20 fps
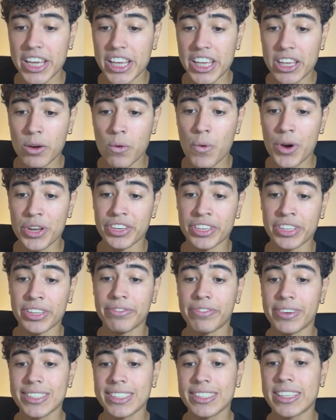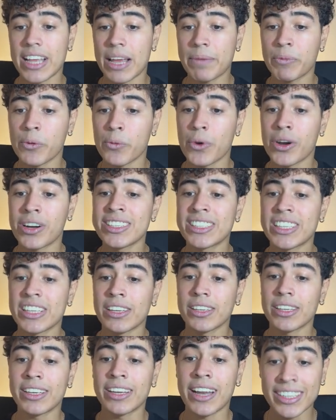in which in the first step, we are
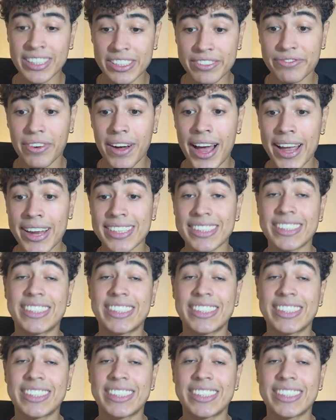identifying